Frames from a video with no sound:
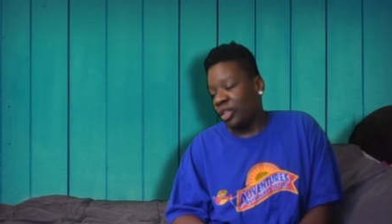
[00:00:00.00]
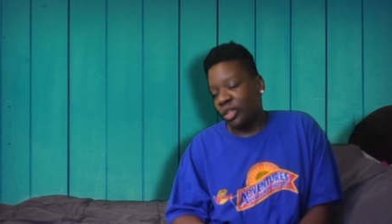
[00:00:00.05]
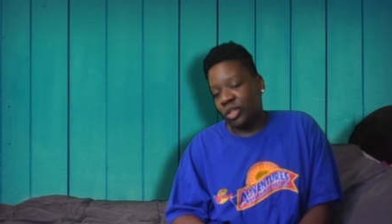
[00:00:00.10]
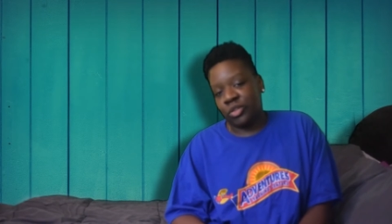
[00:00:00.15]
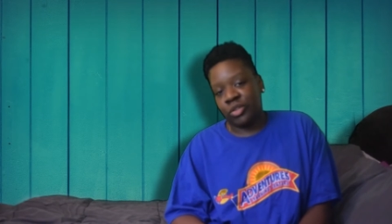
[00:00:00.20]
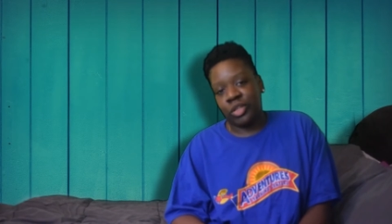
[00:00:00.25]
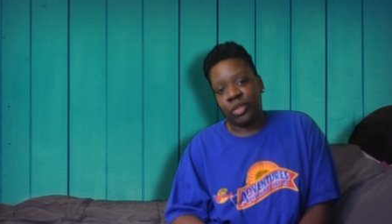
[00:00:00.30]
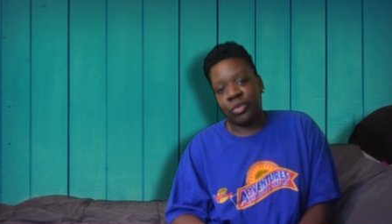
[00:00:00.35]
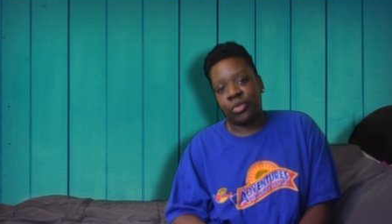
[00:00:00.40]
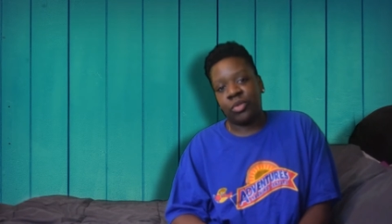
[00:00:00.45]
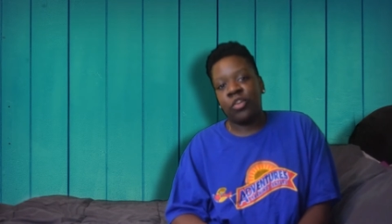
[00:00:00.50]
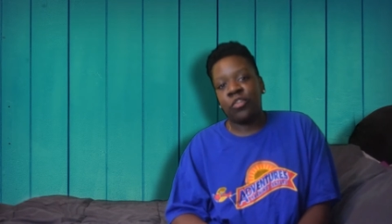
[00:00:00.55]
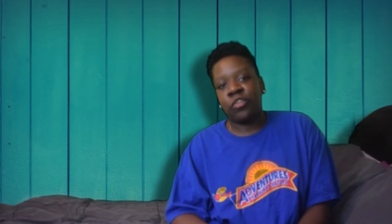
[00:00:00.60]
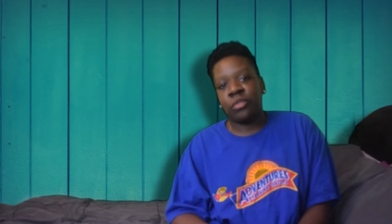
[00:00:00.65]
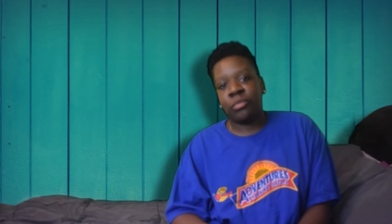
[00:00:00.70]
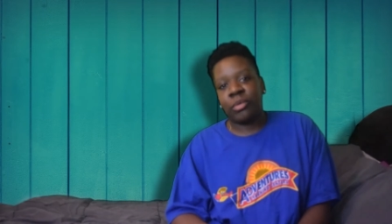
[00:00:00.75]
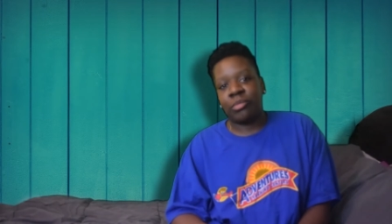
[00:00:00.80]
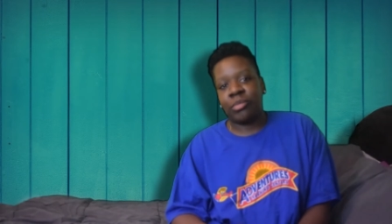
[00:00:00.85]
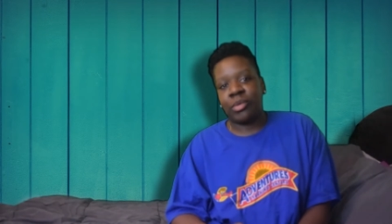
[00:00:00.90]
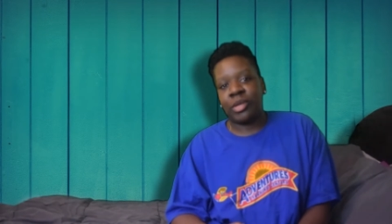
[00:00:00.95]
Okay, well,
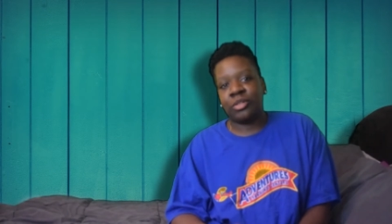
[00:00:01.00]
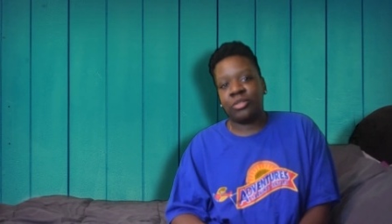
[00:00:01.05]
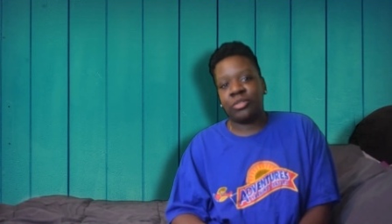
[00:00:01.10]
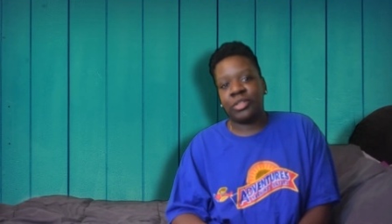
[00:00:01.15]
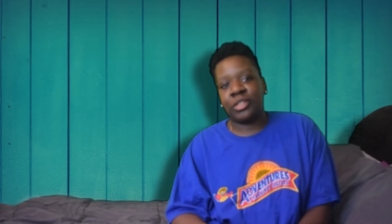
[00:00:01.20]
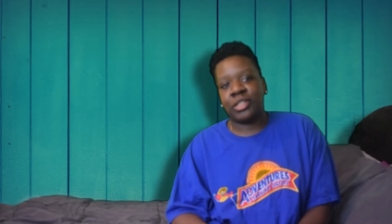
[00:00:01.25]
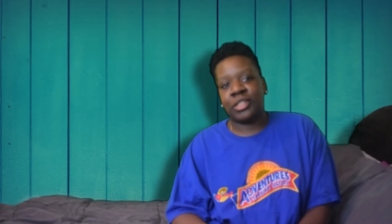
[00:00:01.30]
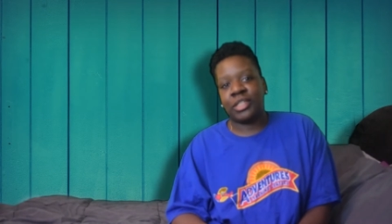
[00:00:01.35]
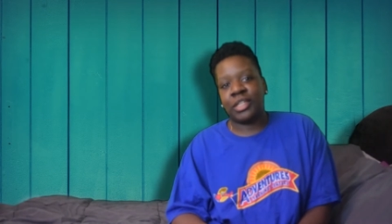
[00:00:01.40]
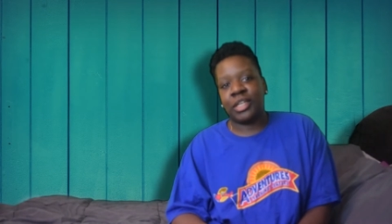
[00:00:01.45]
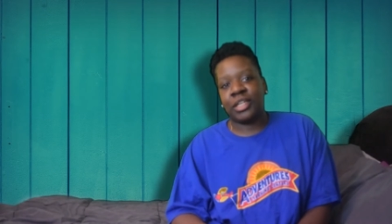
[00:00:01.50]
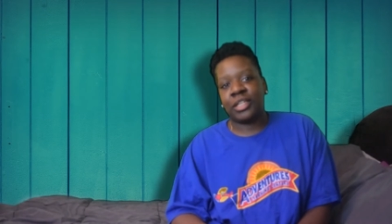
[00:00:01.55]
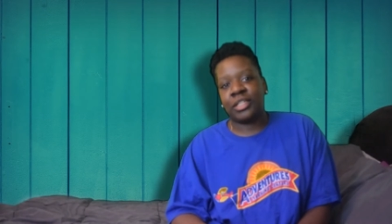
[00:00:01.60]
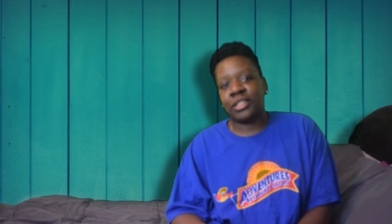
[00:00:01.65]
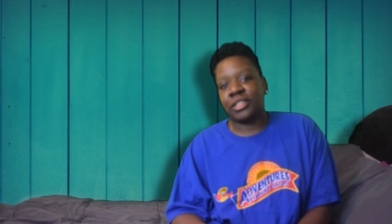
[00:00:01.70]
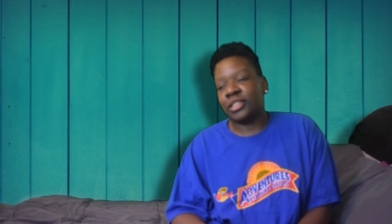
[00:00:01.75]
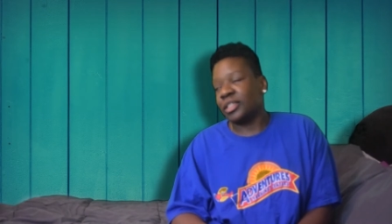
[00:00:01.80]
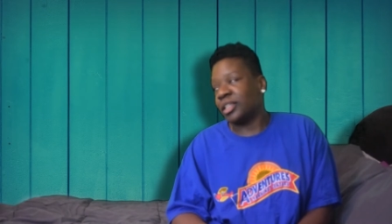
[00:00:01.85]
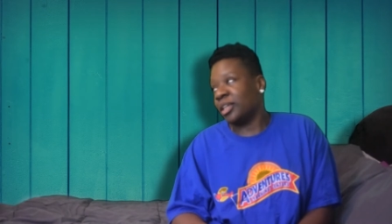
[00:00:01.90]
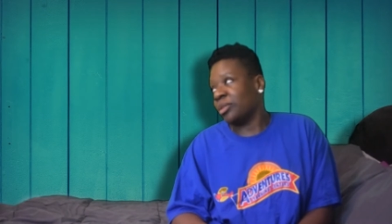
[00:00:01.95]
hopefully my battery didn't die
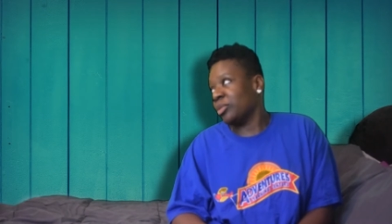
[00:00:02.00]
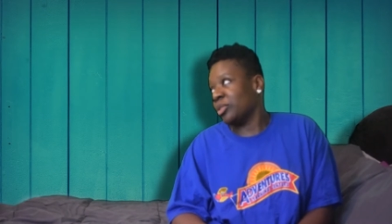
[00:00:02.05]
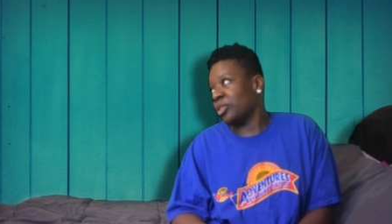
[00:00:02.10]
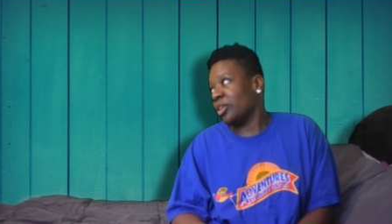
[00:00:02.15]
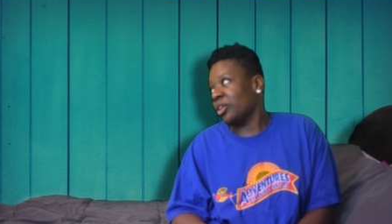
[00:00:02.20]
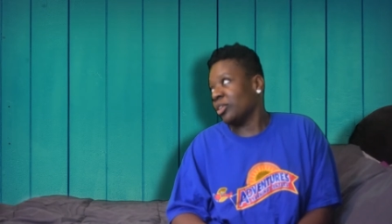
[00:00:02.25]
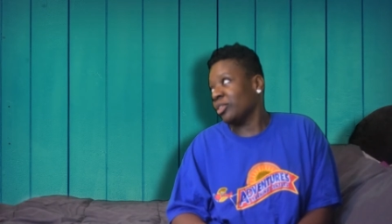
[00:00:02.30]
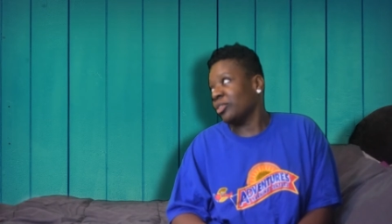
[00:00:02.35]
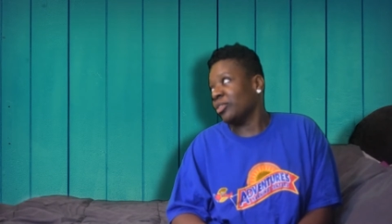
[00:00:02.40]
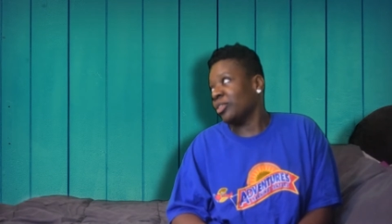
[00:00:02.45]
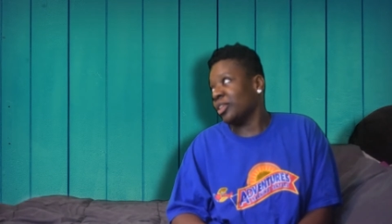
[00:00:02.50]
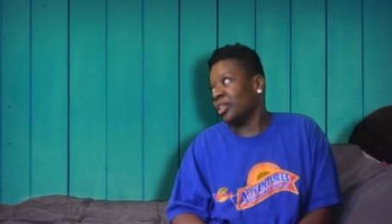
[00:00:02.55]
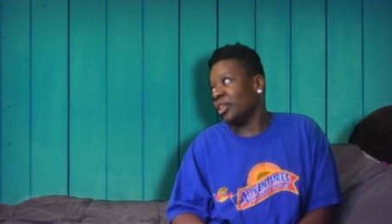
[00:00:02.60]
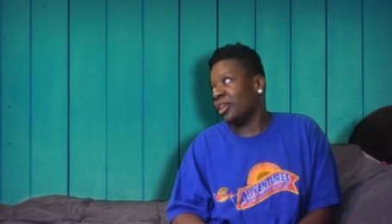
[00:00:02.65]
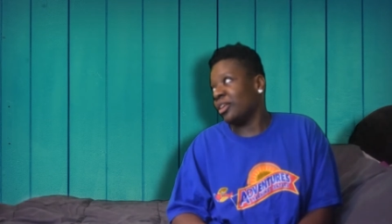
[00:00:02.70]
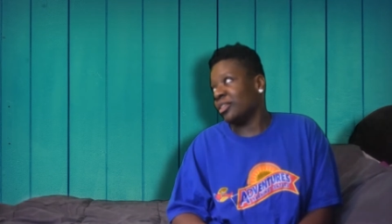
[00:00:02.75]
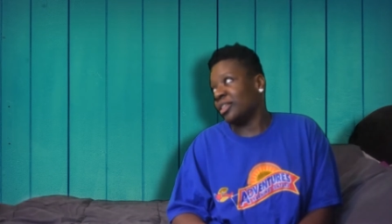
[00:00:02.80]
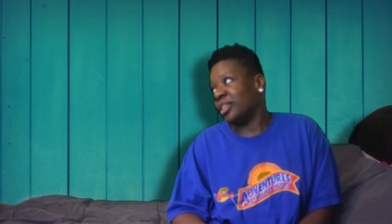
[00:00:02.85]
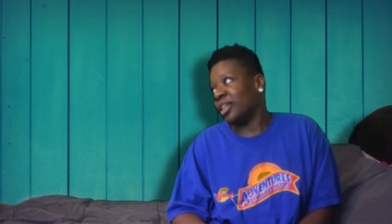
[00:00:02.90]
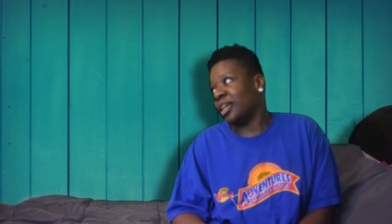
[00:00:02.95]
because I've been talking for a
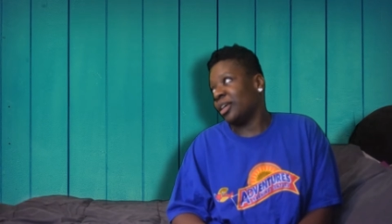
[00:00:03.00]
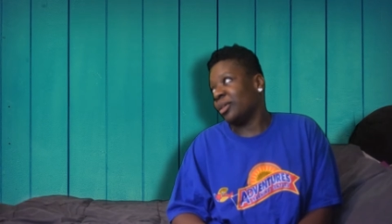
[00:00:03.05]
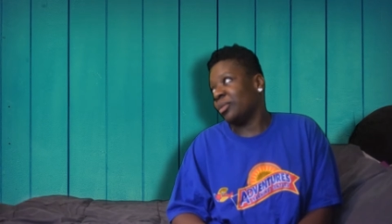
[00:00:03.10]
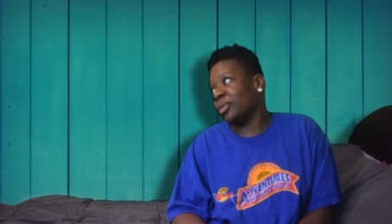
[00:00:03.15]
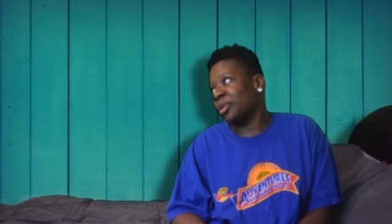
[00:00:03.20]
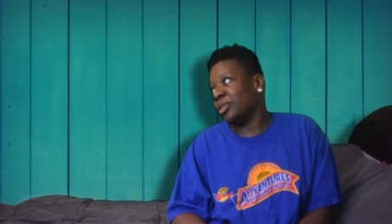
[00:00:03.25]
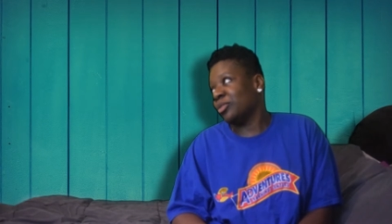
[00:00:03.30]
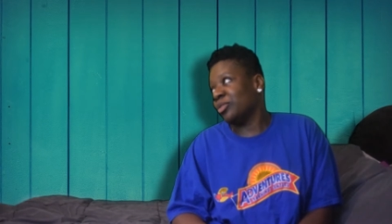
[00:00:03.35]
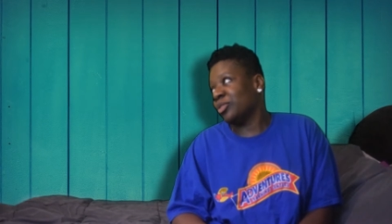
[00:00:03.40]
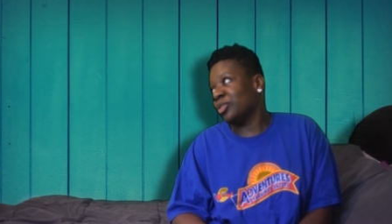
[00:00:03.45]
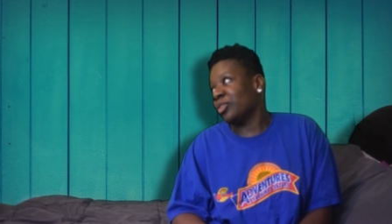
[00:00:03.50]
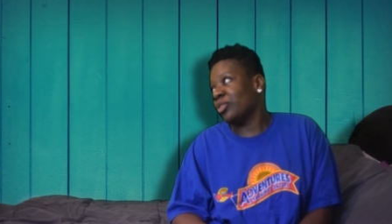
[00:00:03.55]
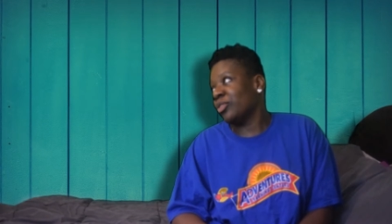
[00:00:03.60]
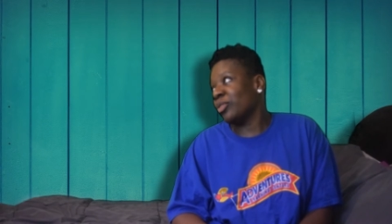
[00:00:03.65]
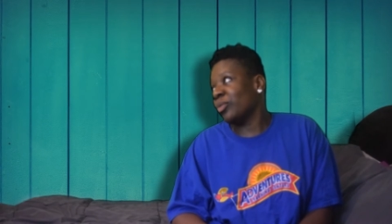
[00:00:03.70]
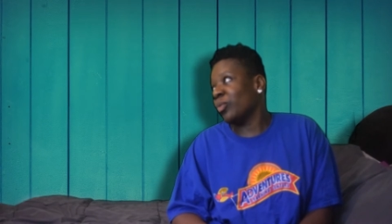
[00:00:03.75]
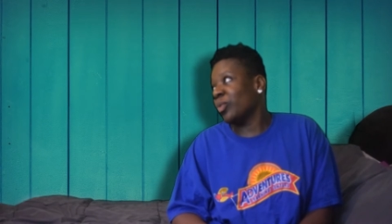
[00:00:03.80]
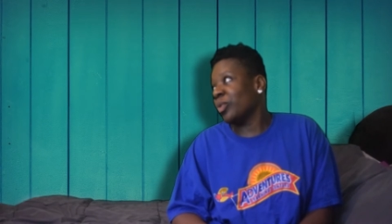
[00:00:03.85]
long time and it was all